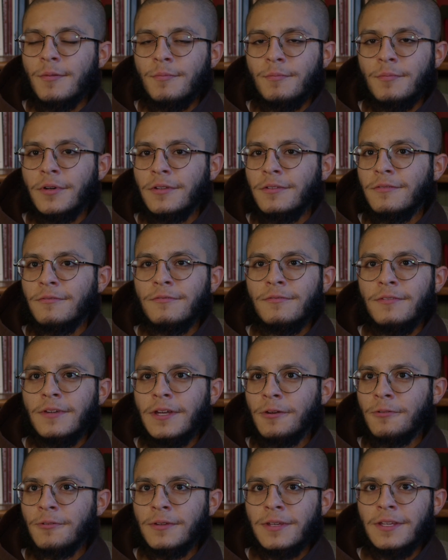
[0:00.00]
But
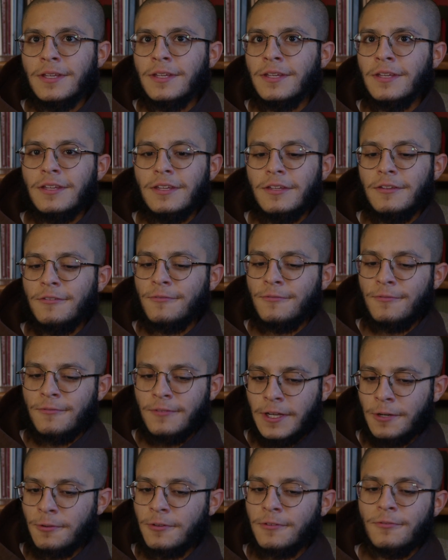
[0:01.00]
very,
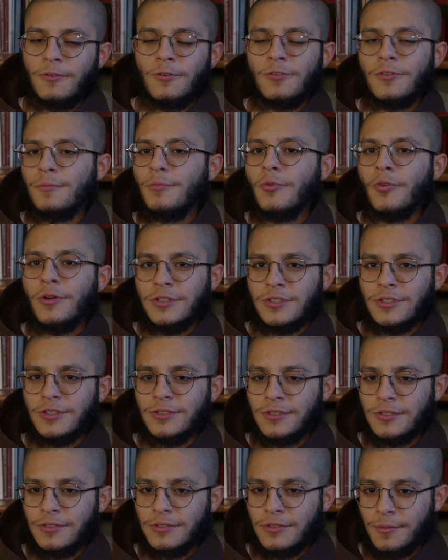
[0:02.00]
very focal point
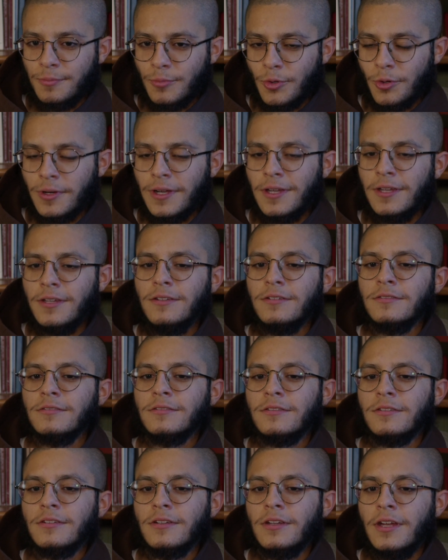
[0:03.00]
just to pray
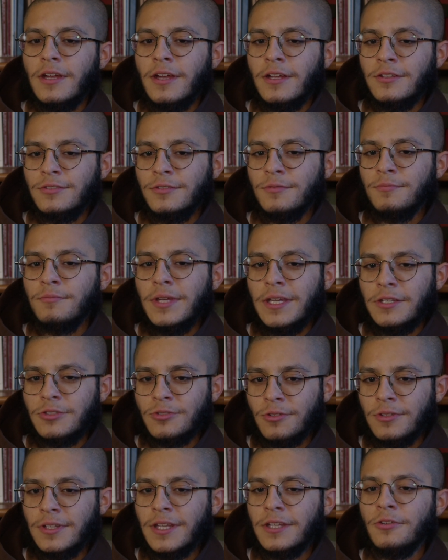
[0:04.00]
and to make
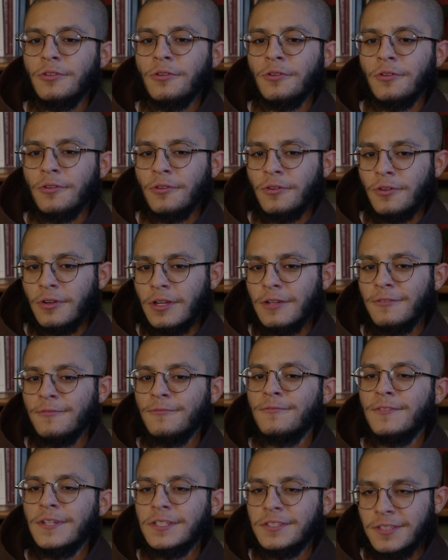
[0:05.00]
sure that you're
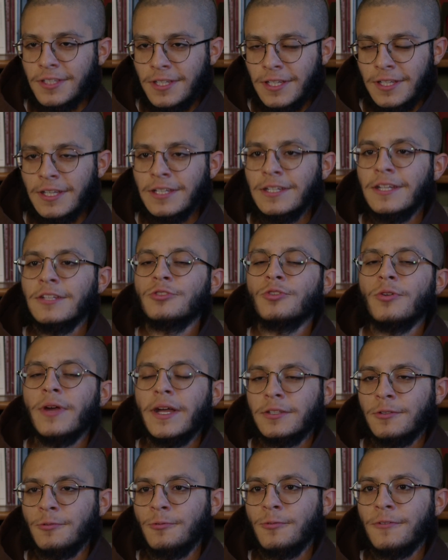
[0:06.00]
visiting and
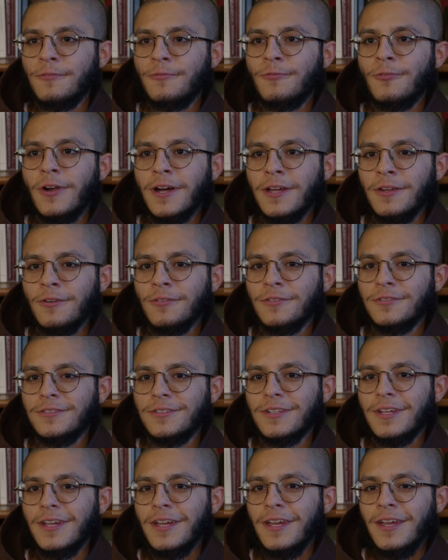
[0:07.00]
interacting with friars.
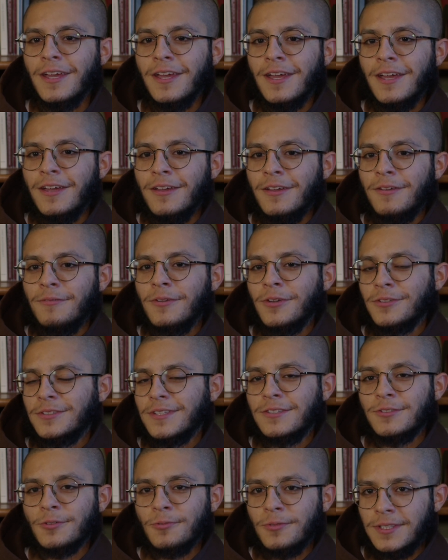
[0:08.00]
Because
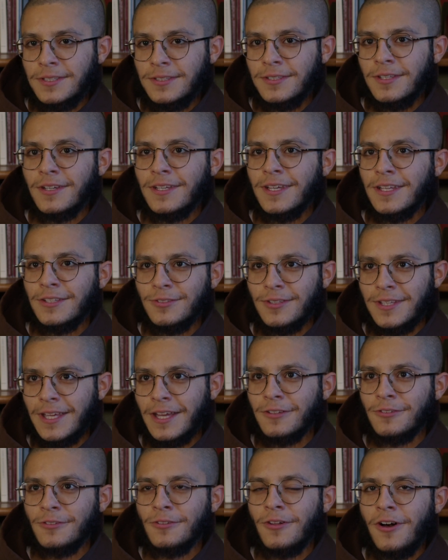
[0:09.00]
it's so easy again to
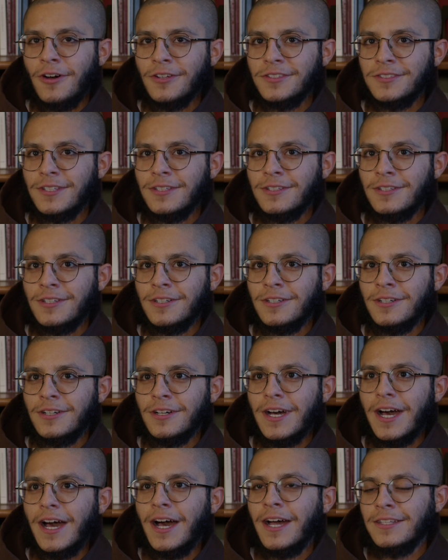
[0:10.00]
get lost in
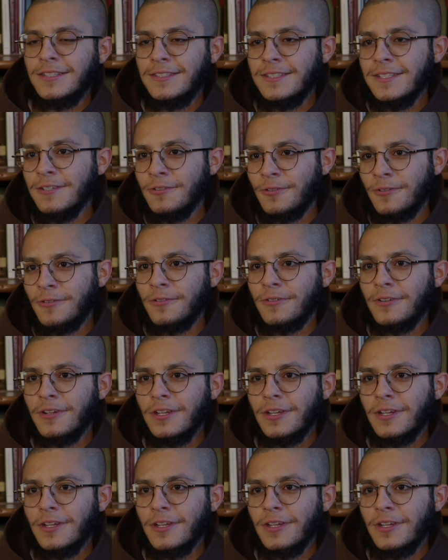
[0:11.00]
a ideal